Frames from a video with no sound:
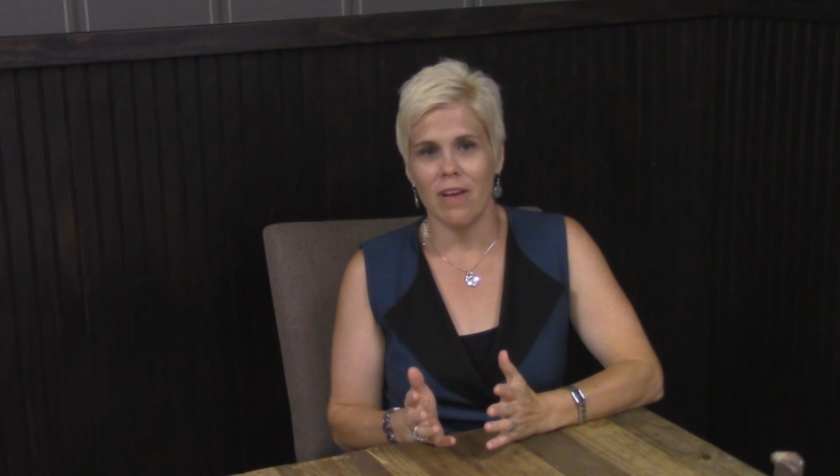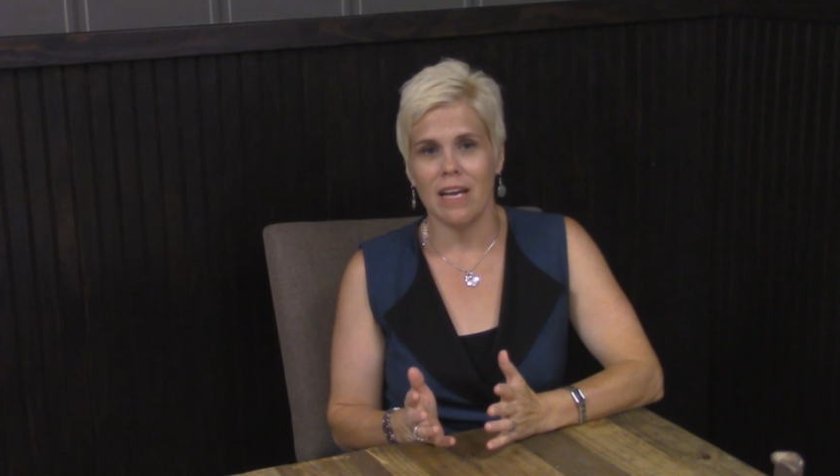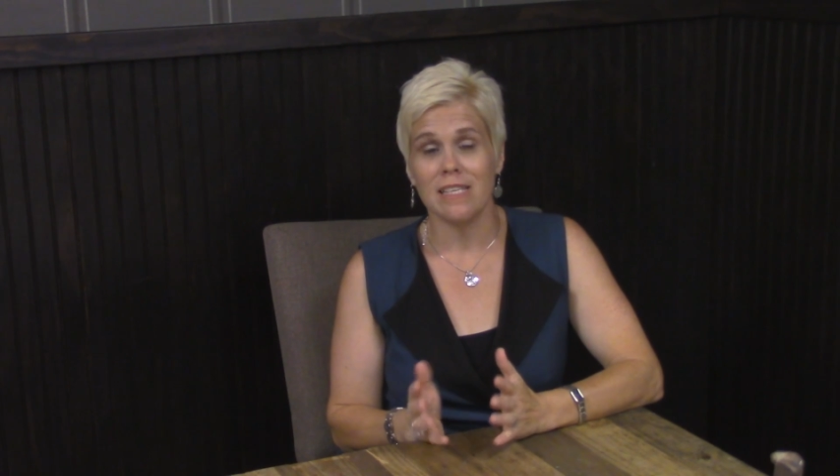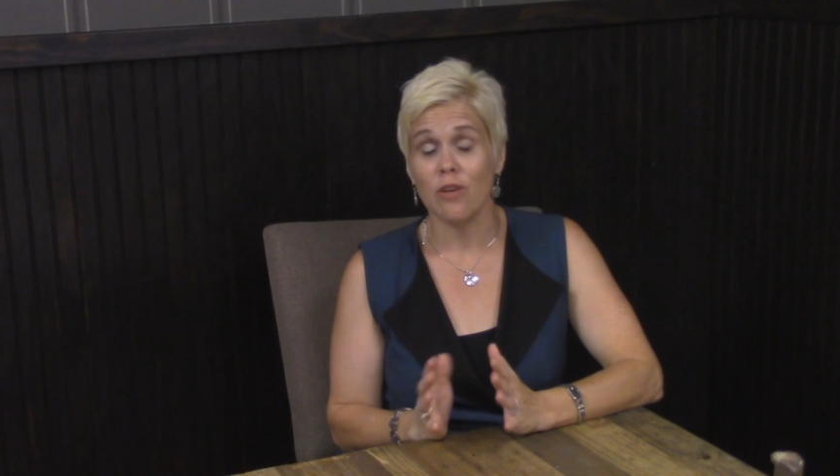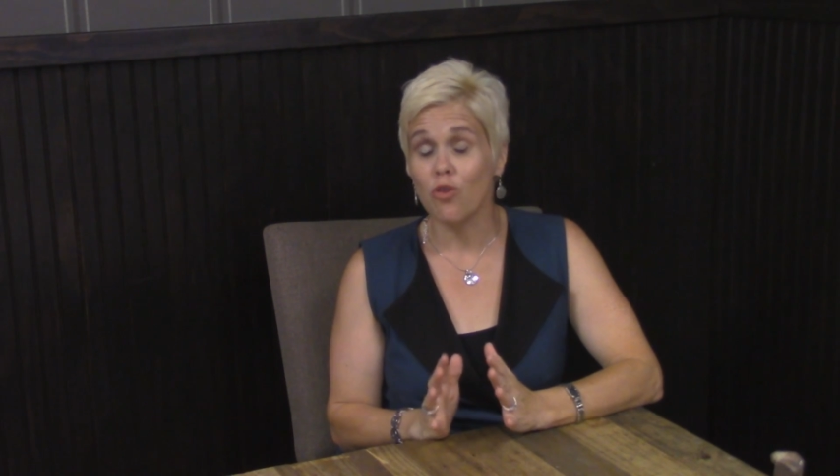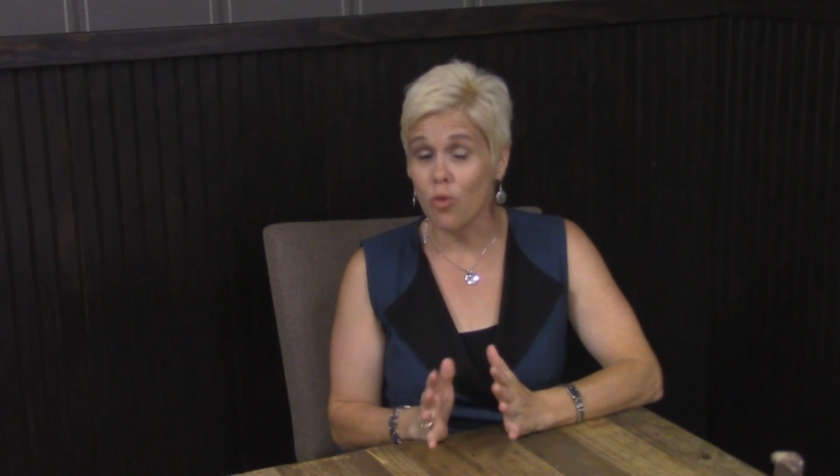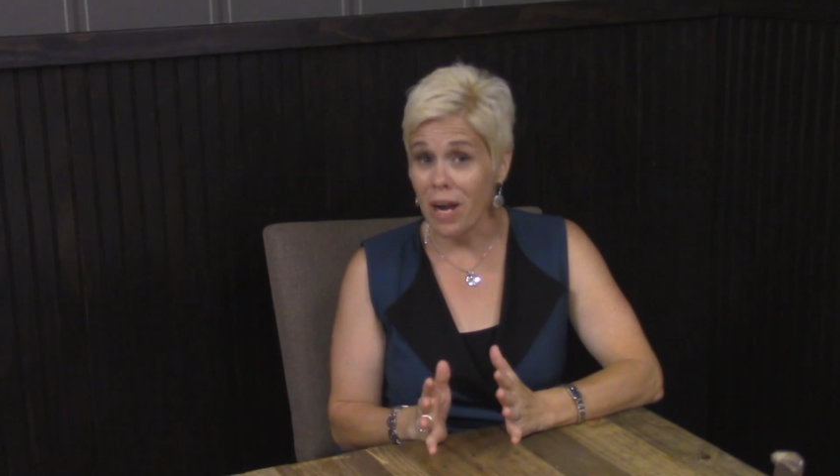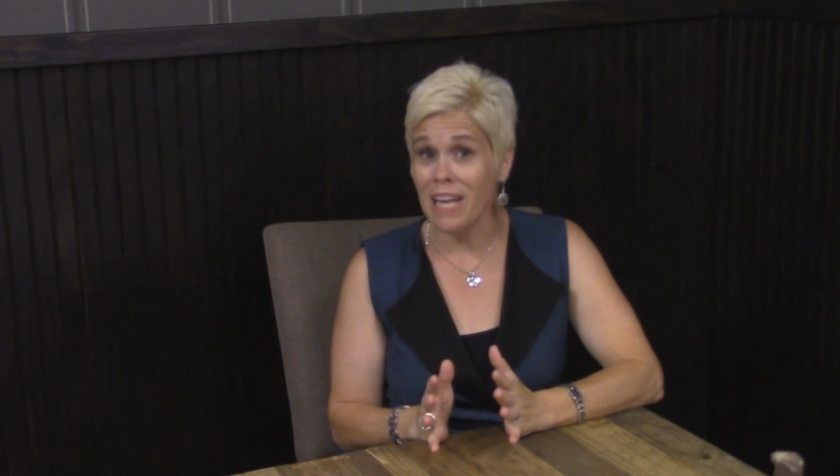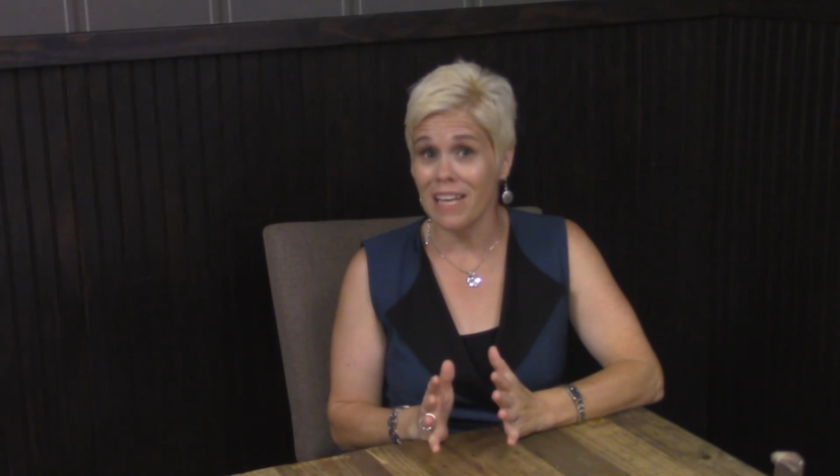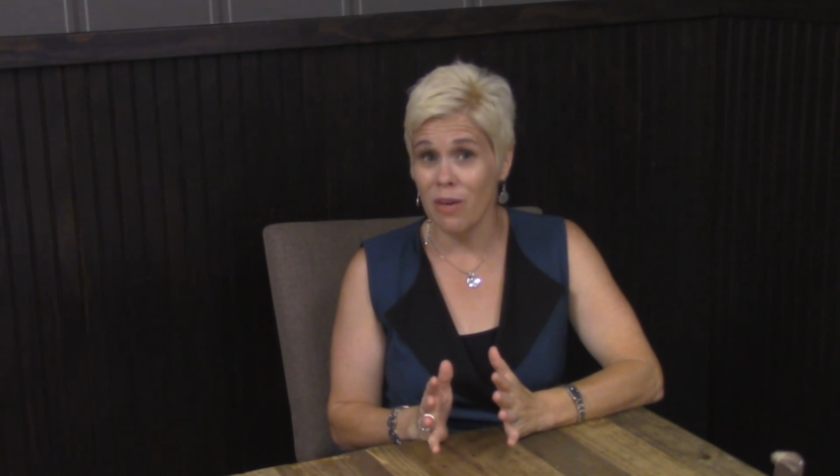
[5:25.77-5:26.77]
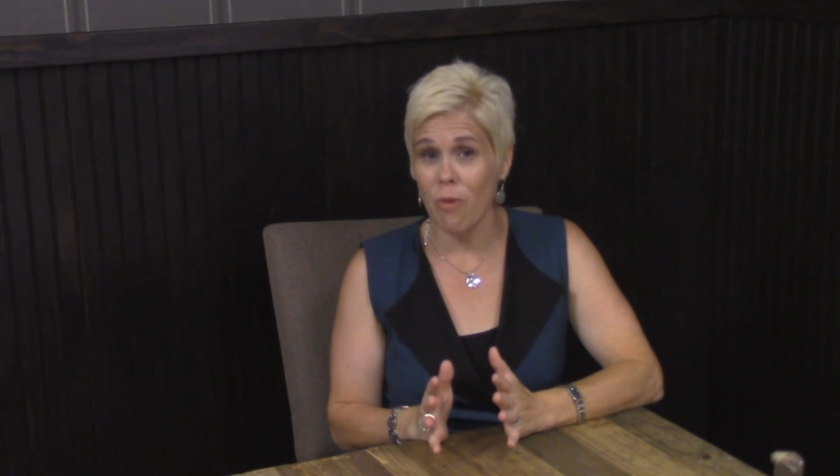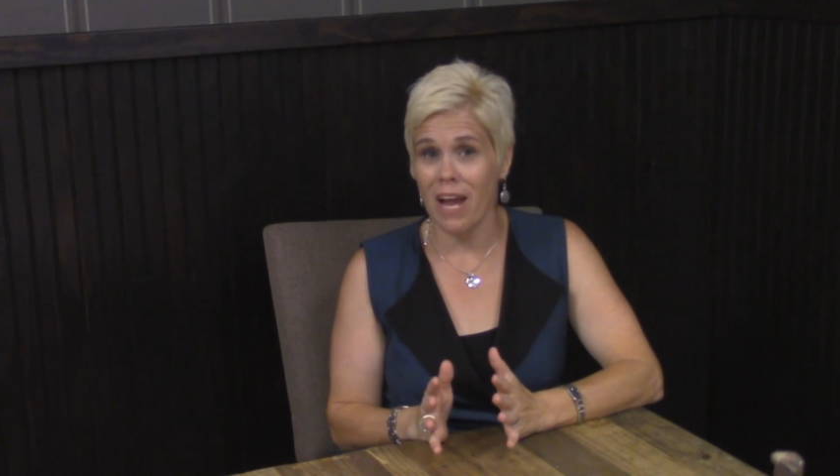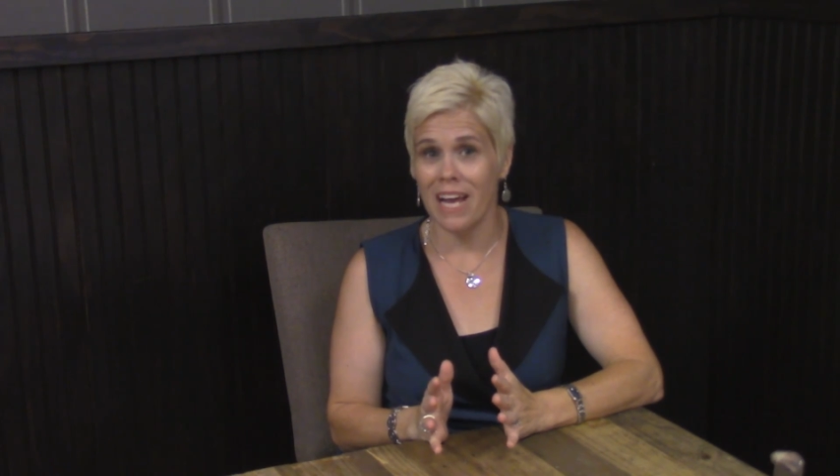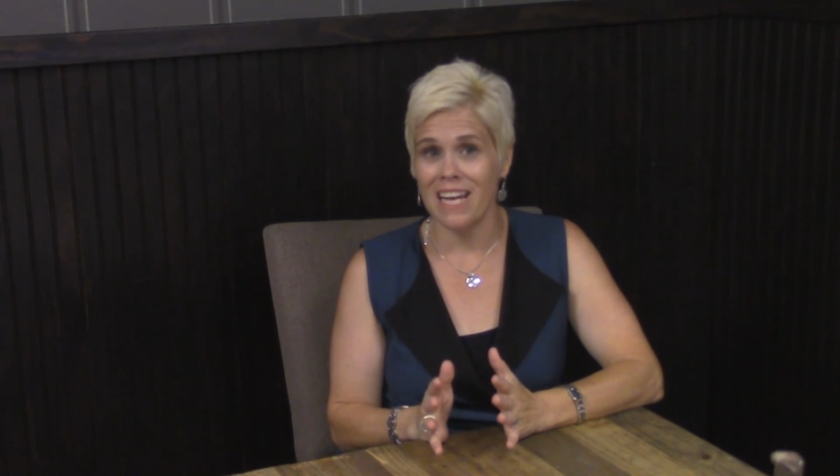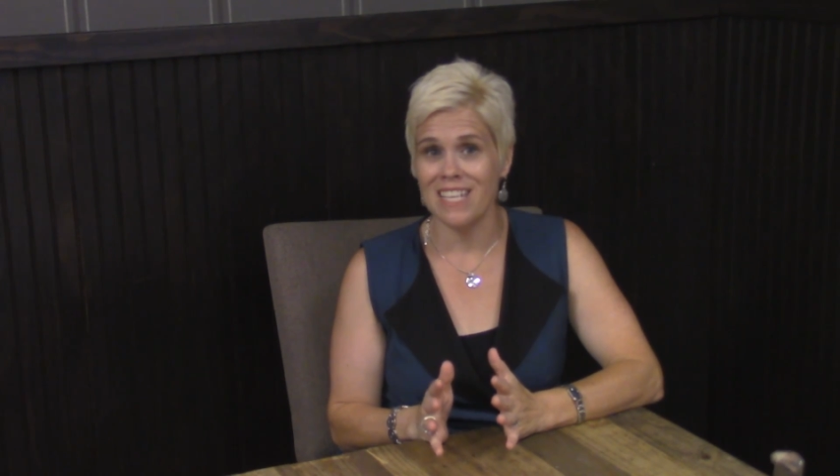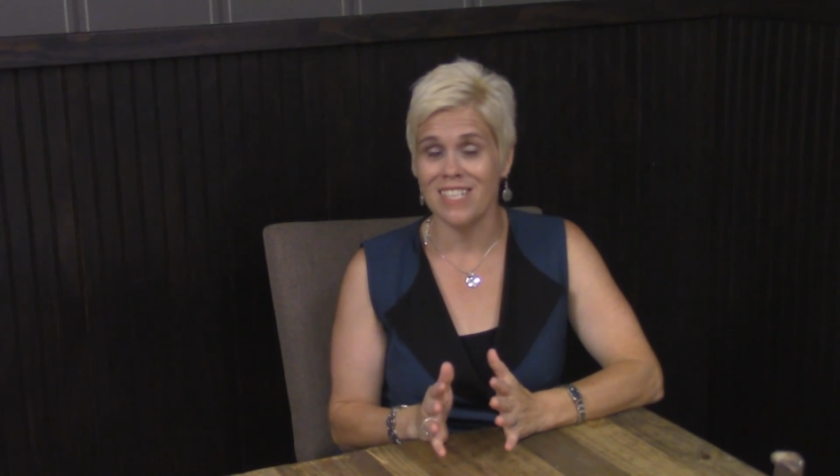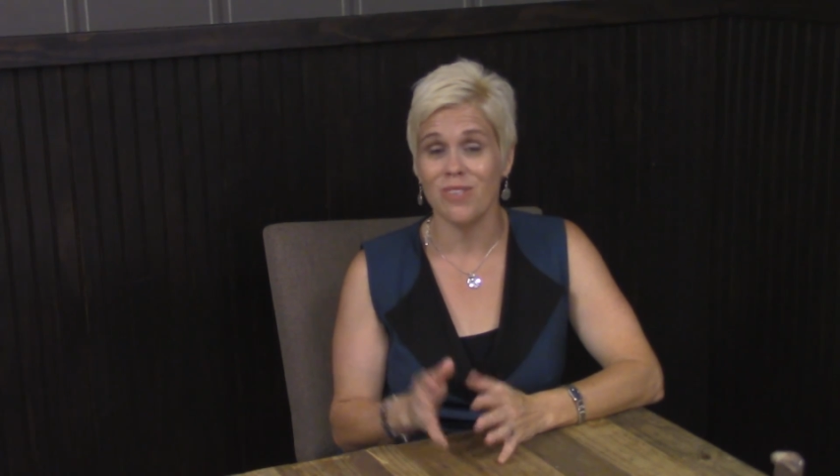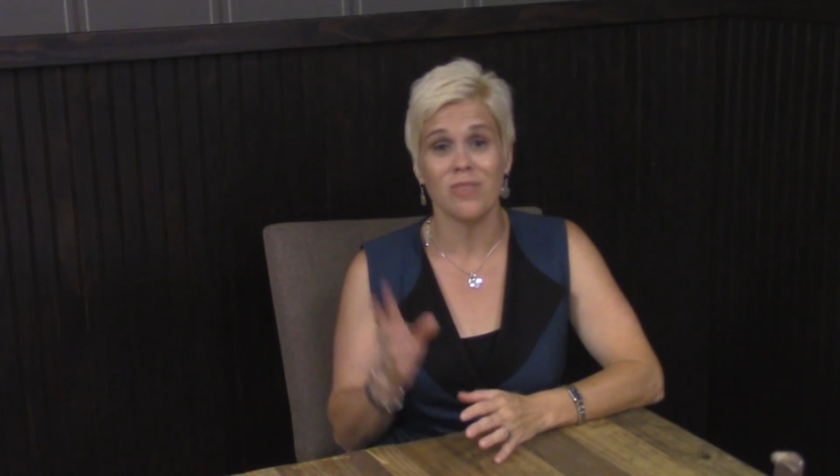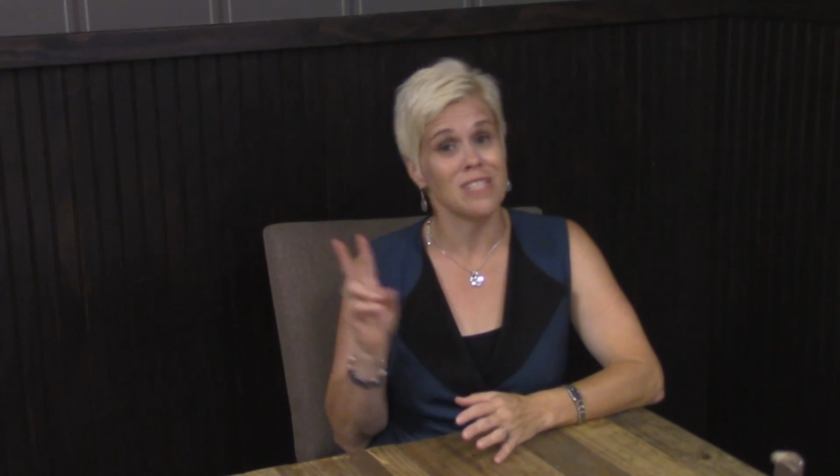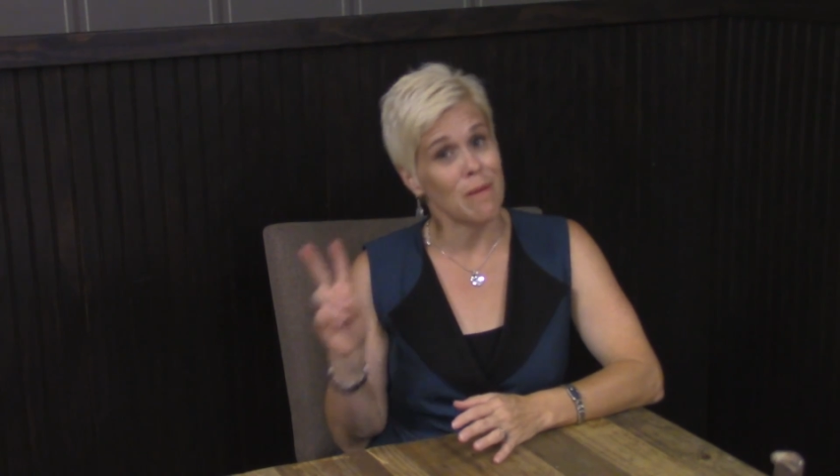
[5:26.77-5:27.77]
is a great leeway into
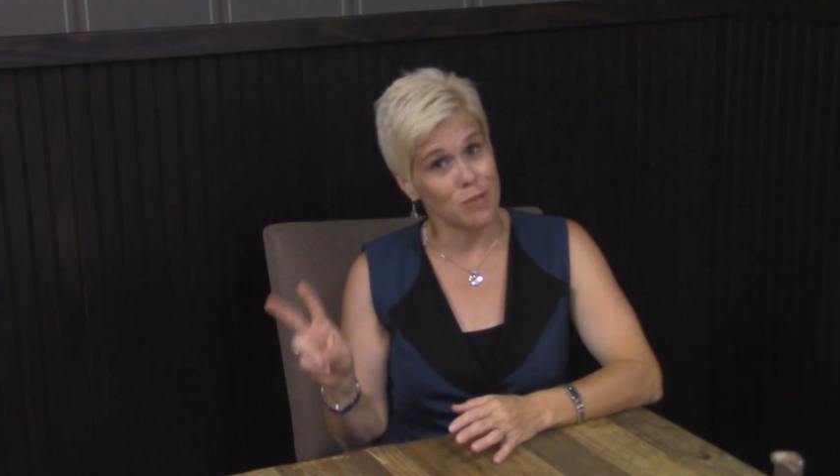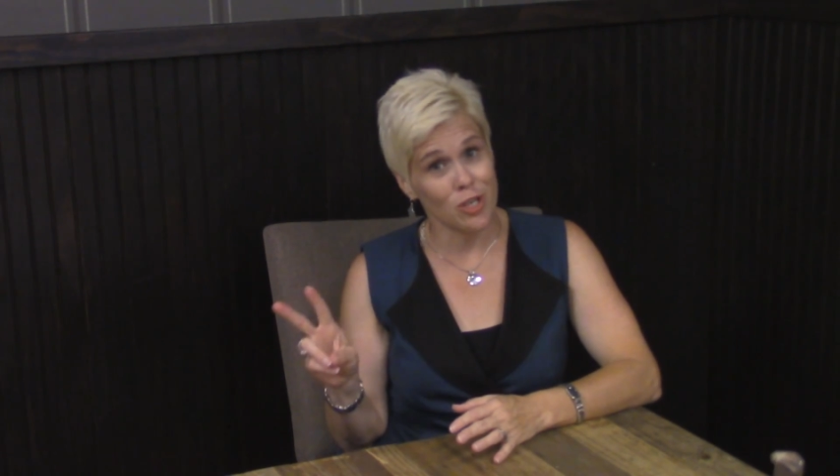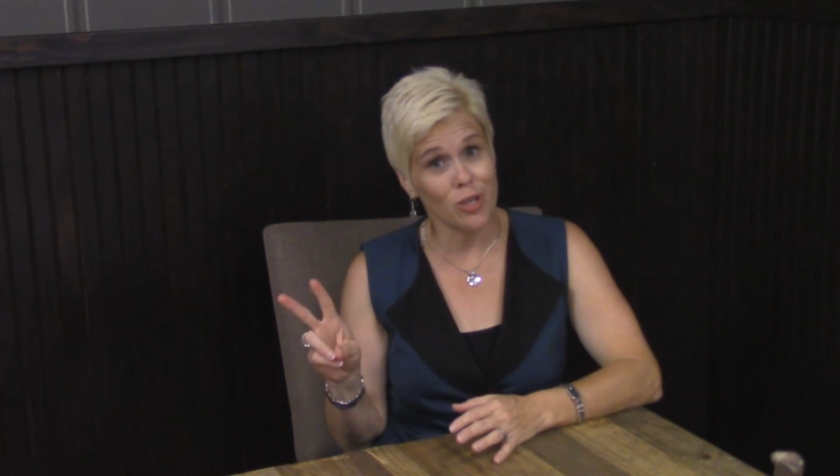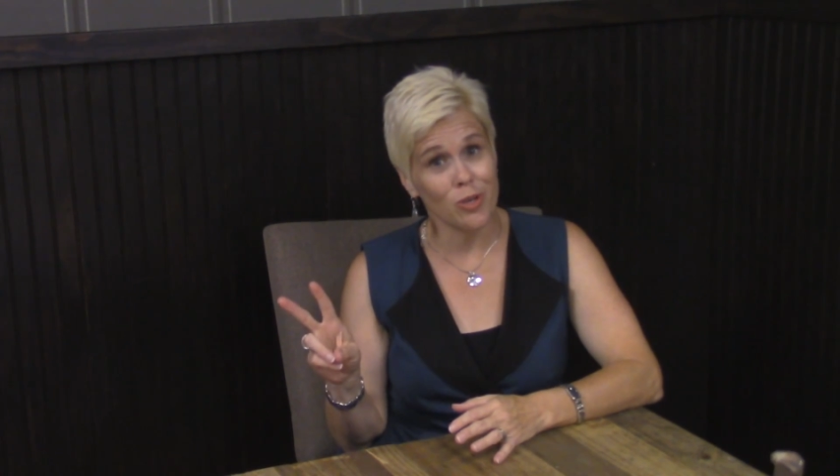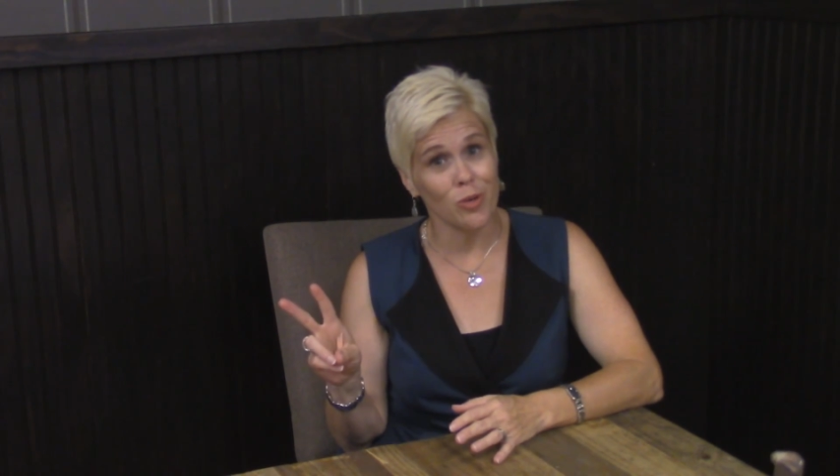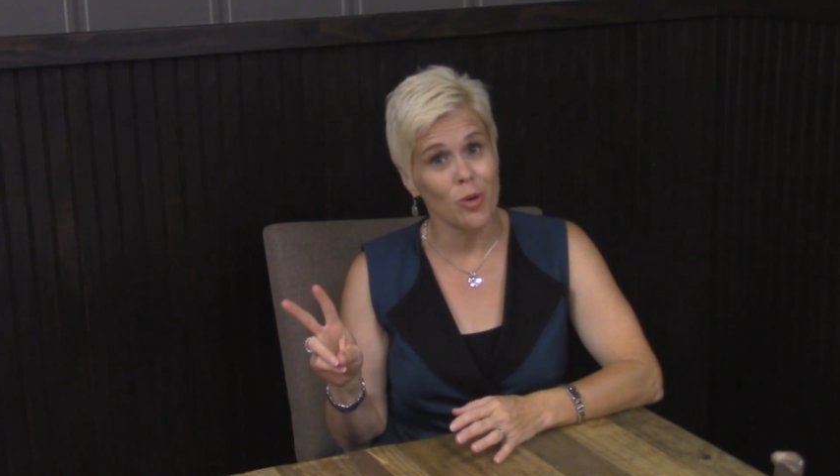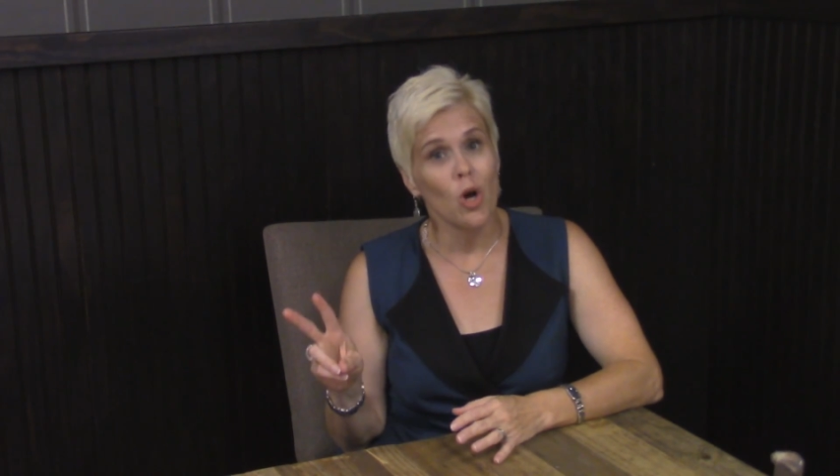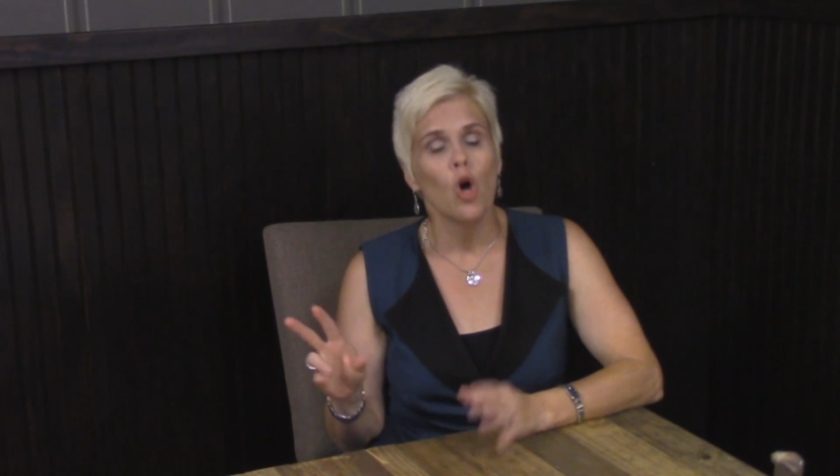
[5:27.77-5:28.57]
step 2,